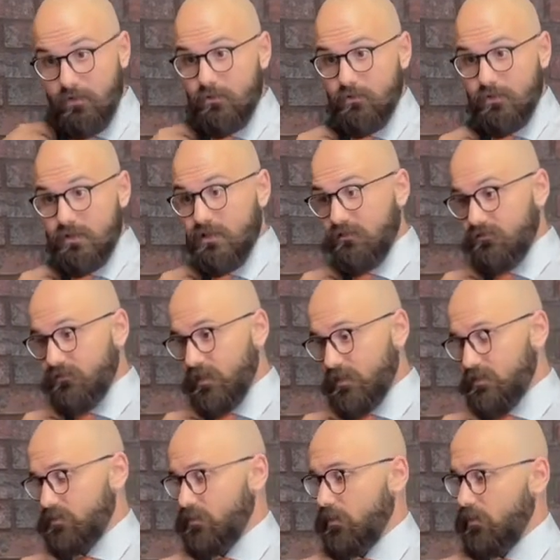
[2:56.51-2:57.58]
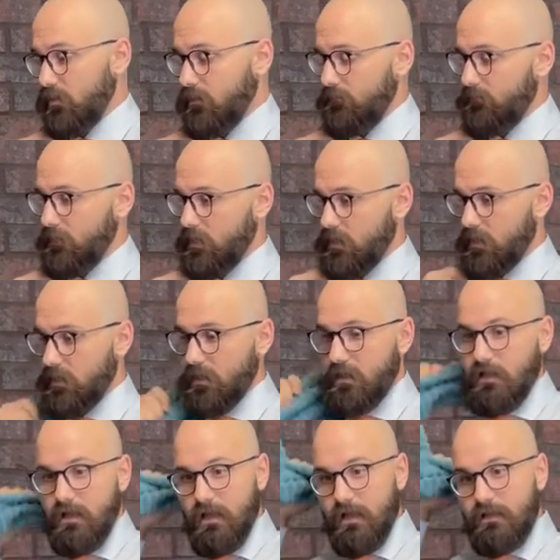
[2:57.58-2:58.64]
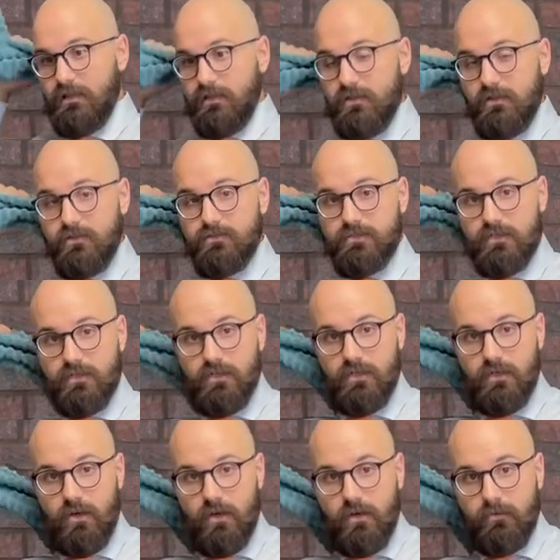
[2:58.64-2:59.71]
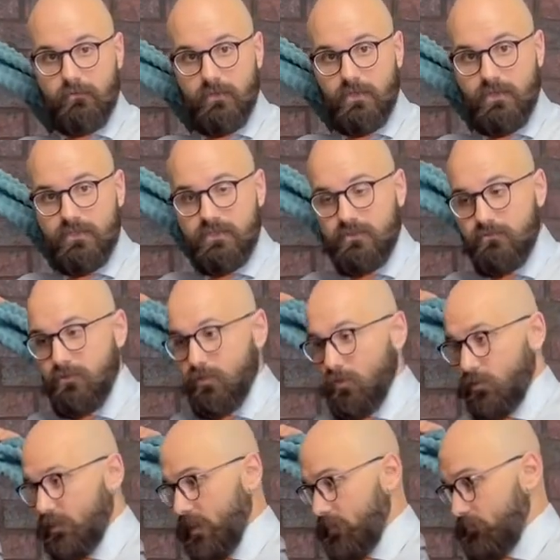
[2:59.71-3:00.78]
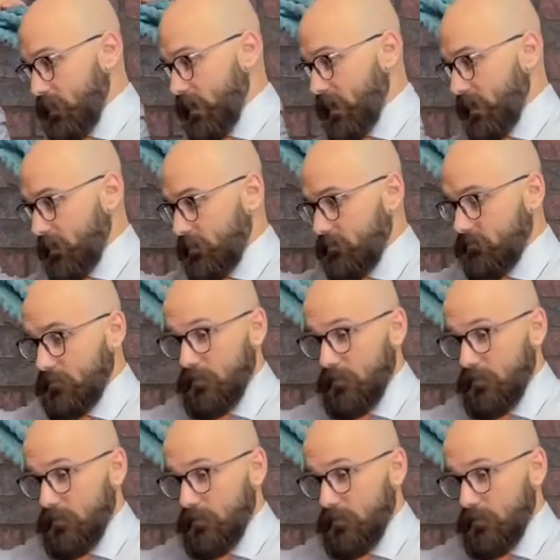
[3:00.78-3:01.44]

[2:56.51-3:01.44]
with the affected arm, and then you use the good arm to pull that back. Now